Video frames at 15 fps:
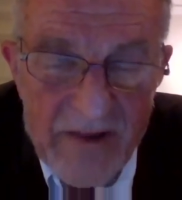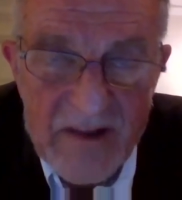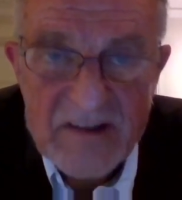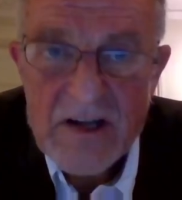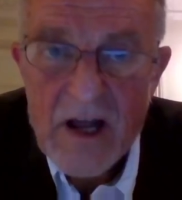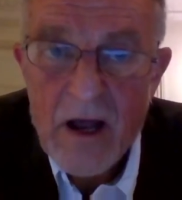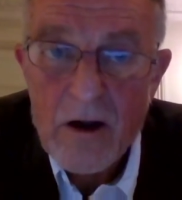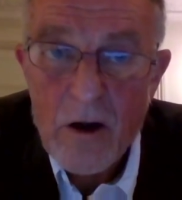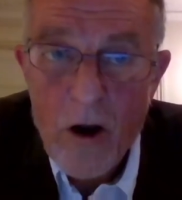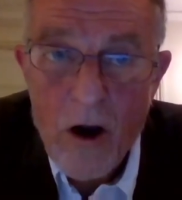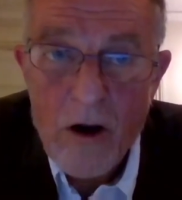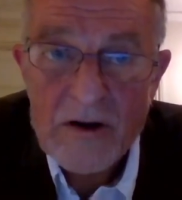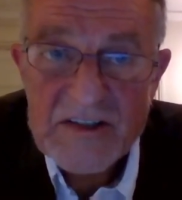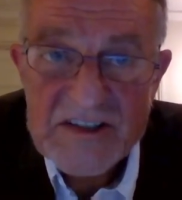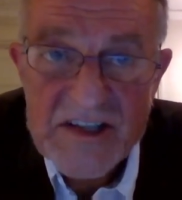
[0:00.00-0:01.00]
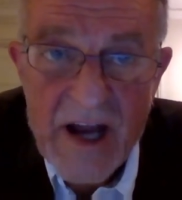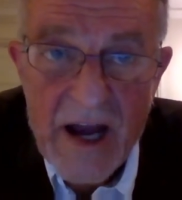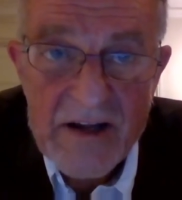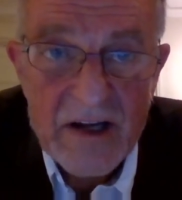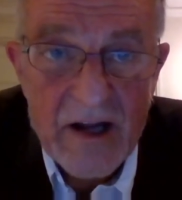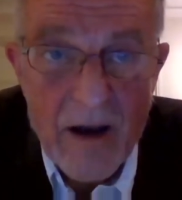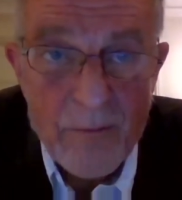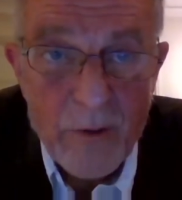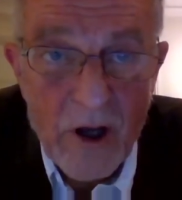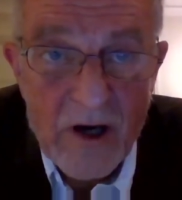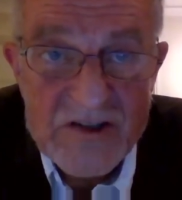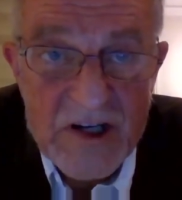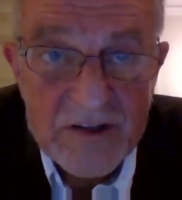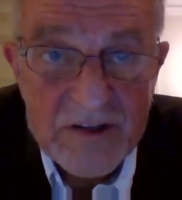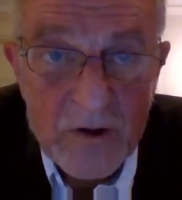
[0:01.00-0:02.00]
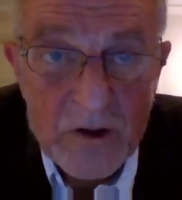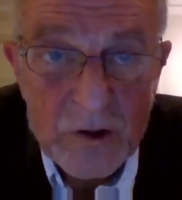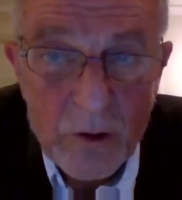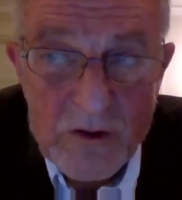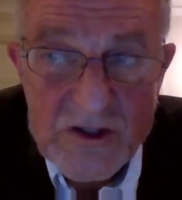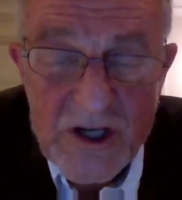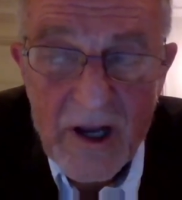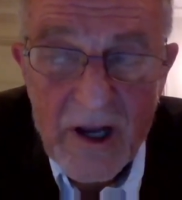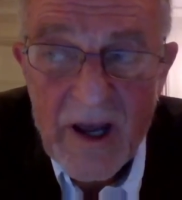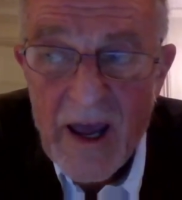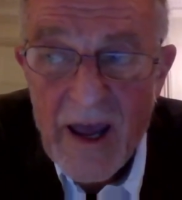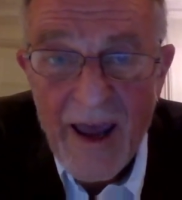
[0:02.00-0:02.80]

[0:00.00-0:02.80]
this long-standing apologist for torture